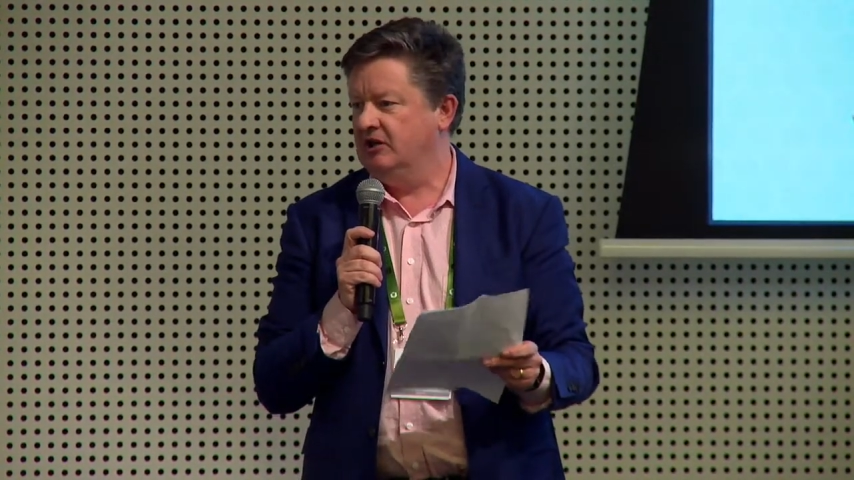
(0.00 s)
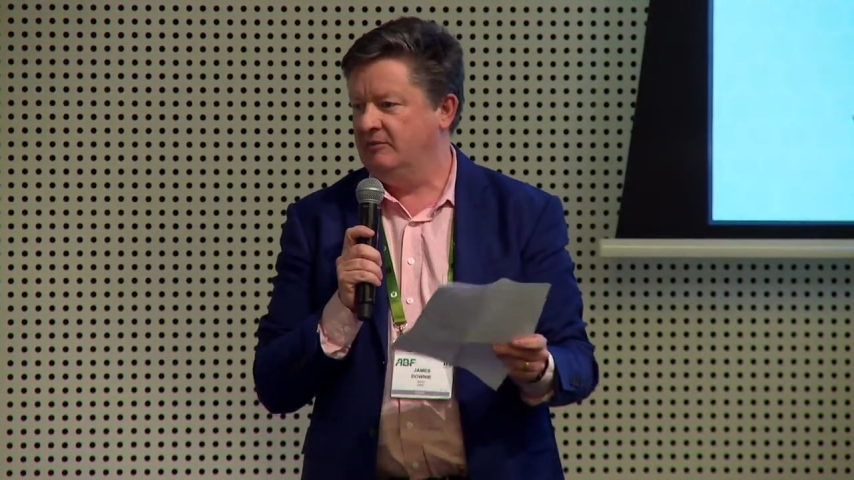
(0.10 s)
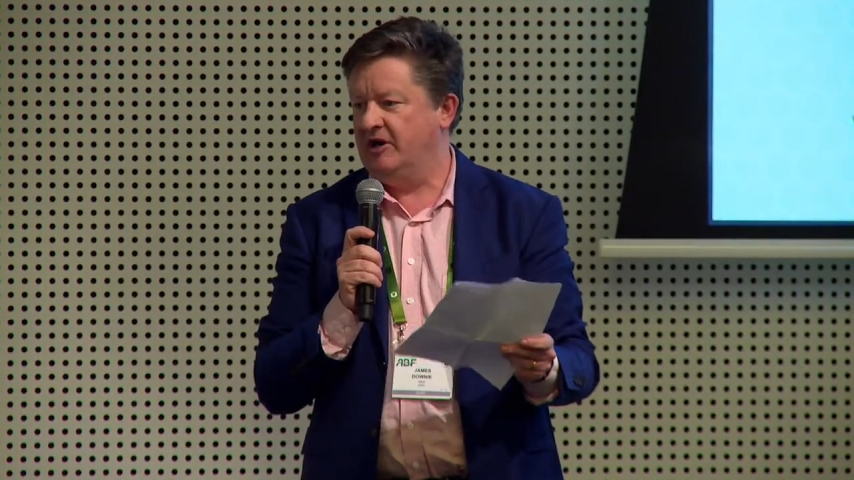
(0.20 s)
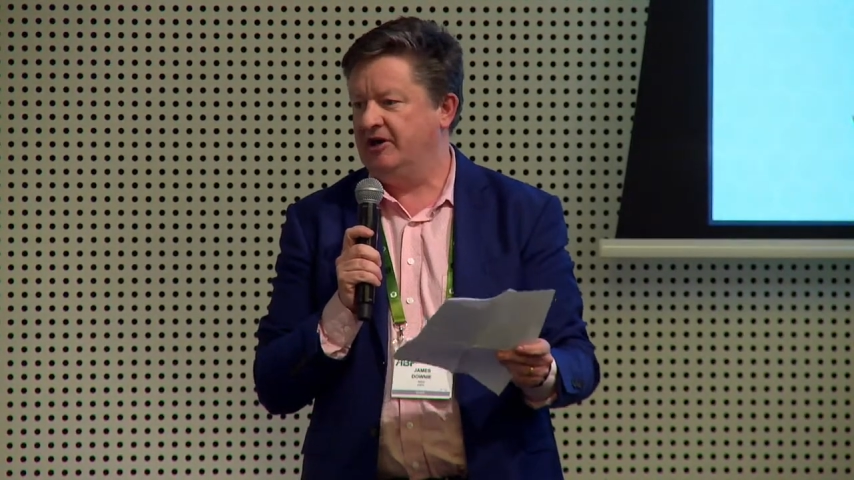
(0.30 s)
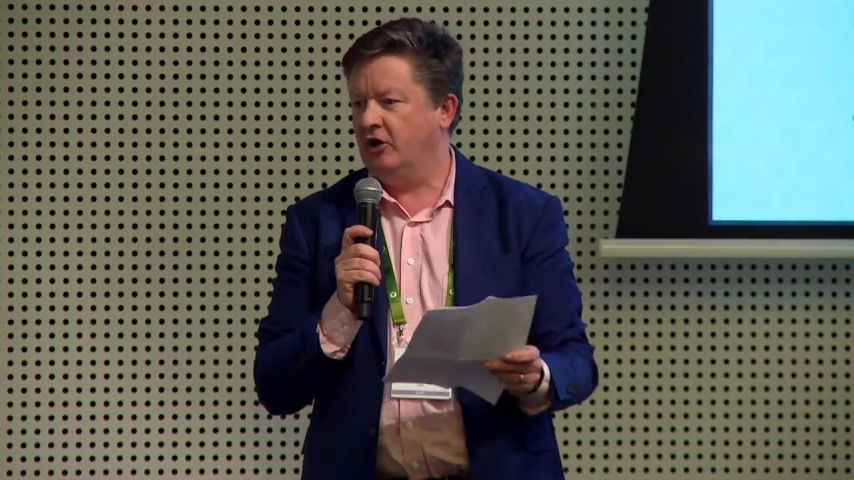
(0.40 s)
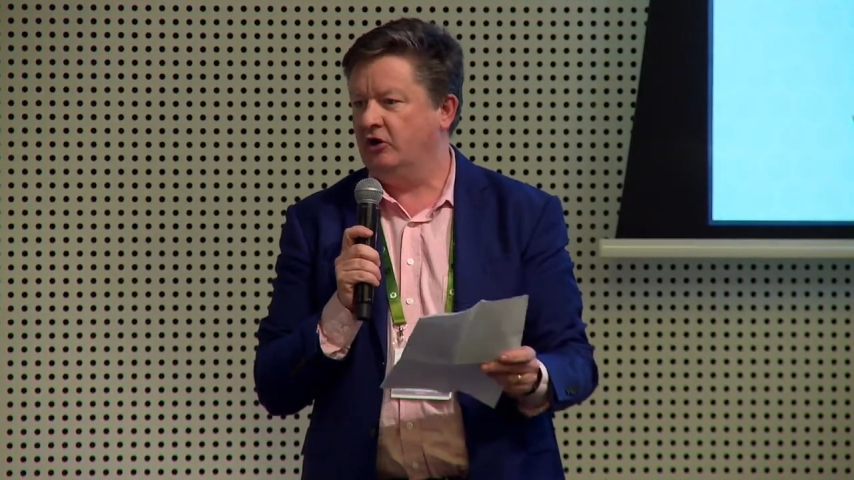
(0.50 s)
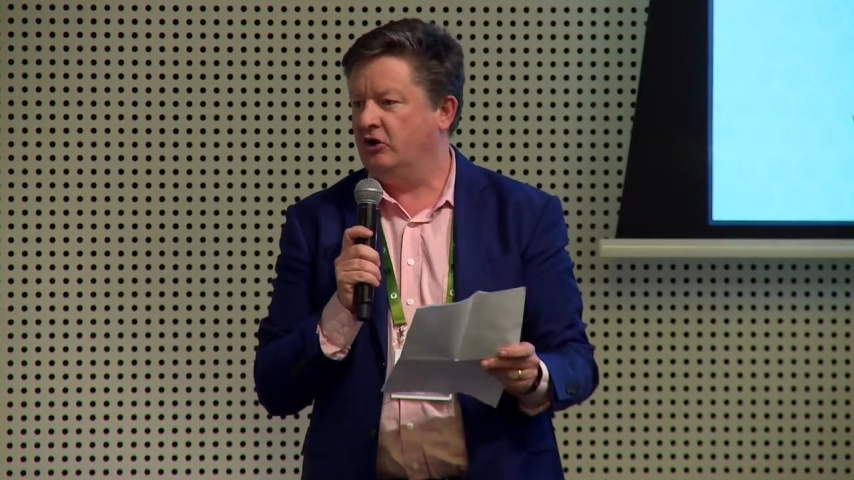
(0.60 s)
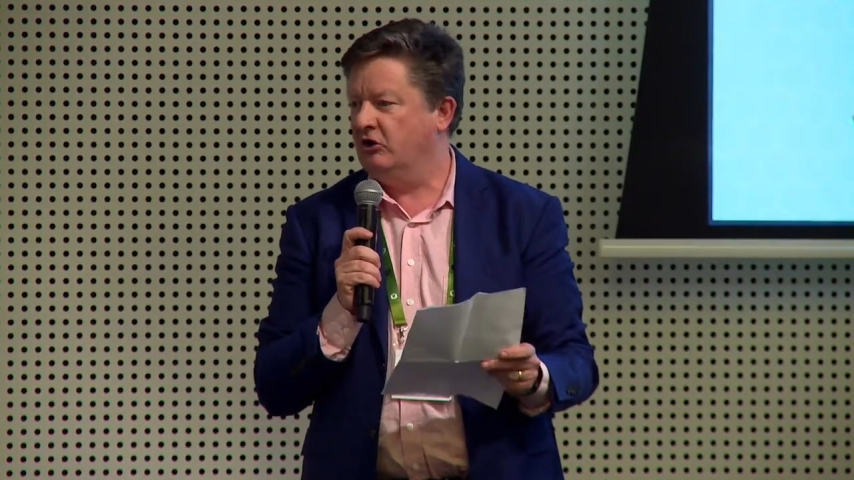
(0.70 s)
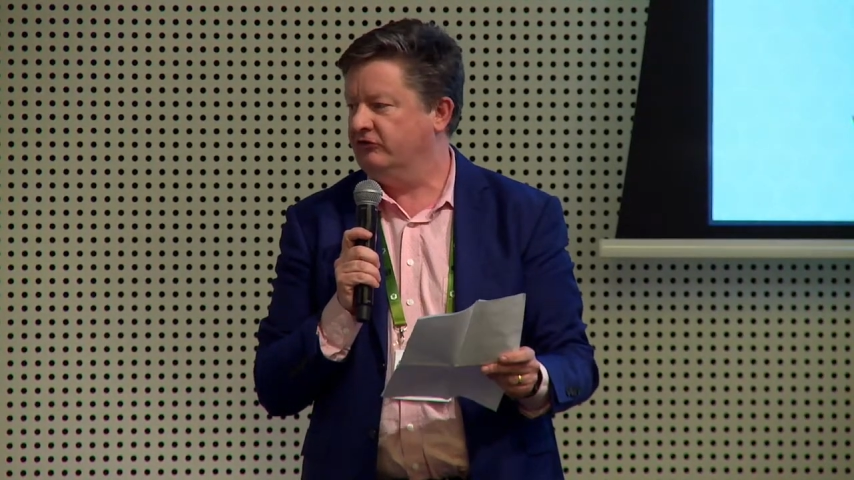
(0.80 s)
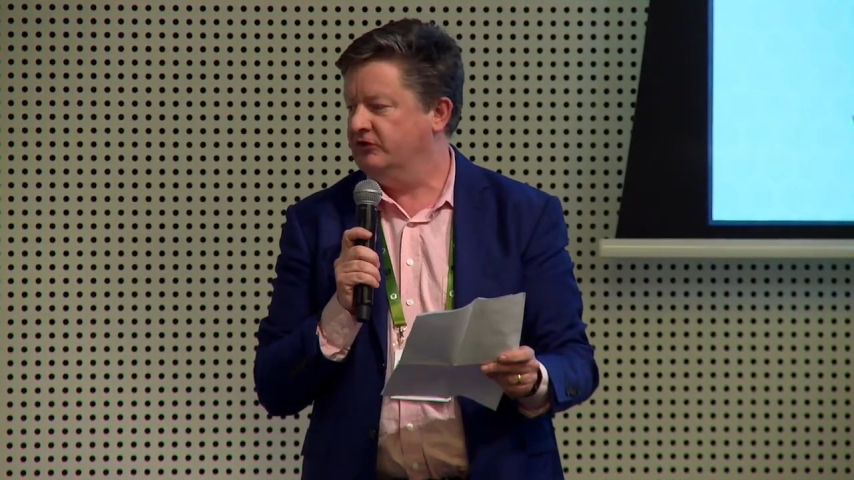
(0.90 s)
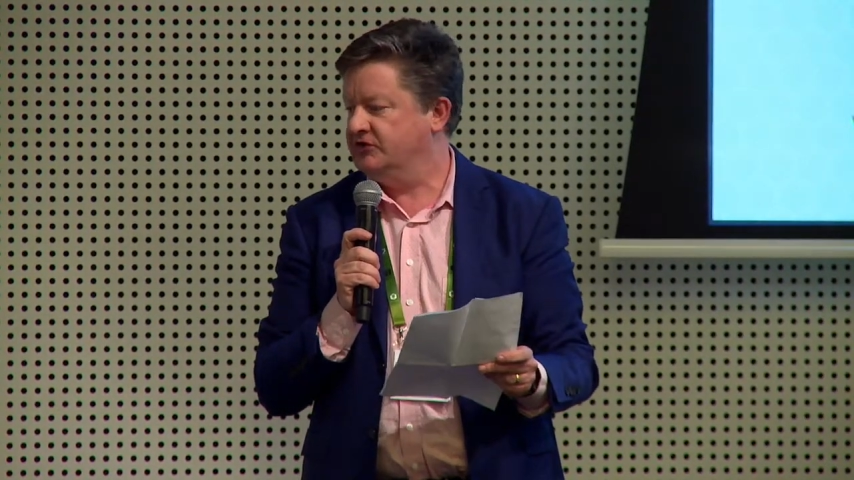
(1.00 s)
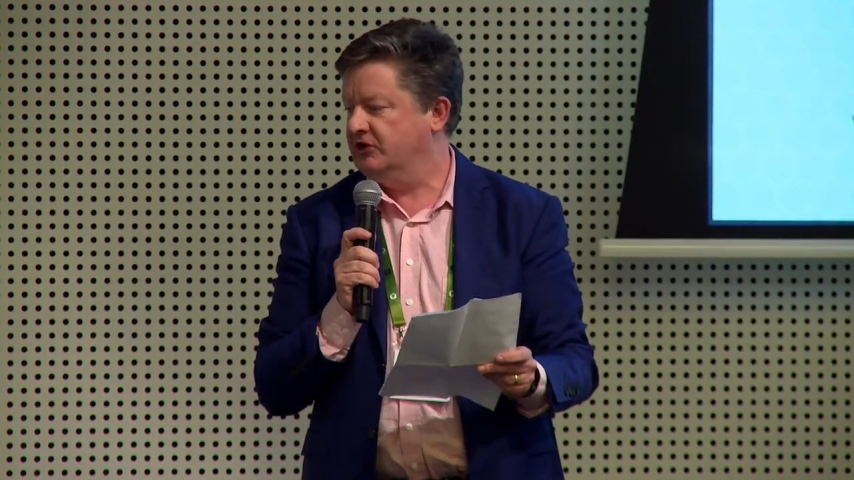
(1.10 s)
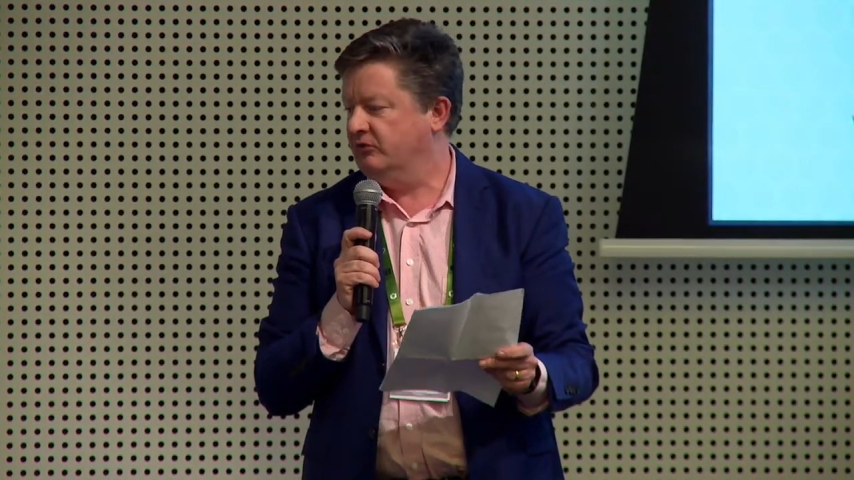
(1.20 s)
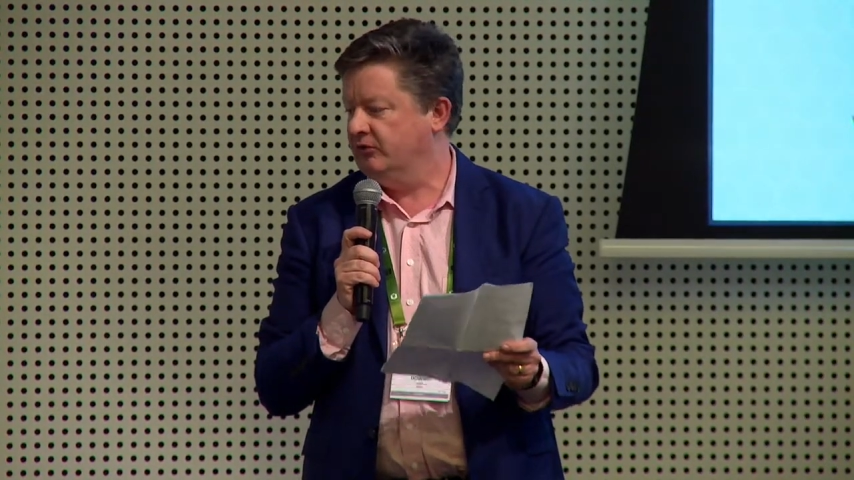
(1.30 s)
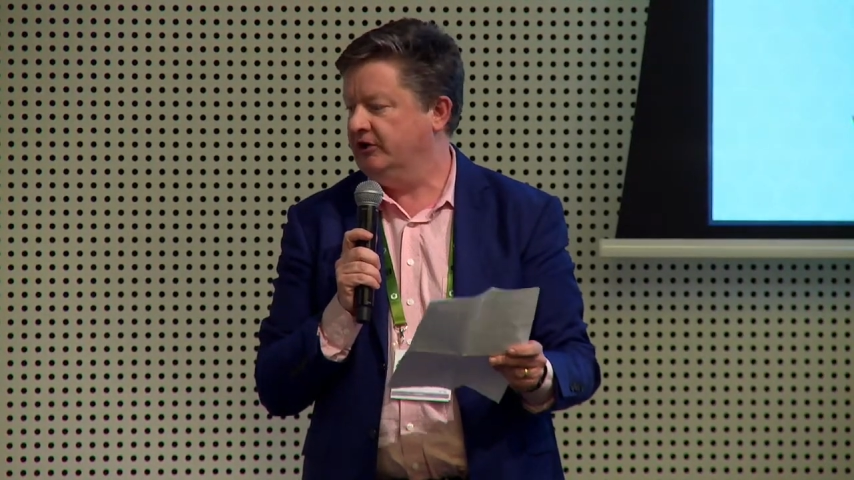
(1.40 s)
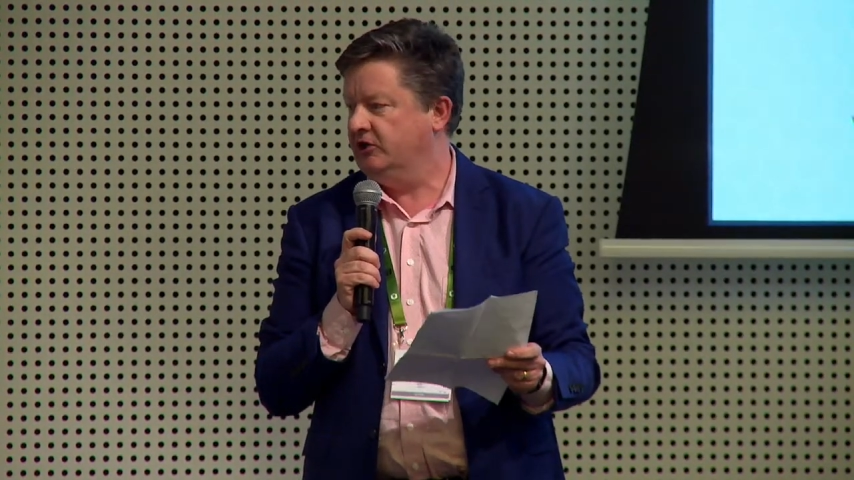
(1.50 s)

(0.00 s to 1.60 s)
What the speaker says: mediocre conference and a really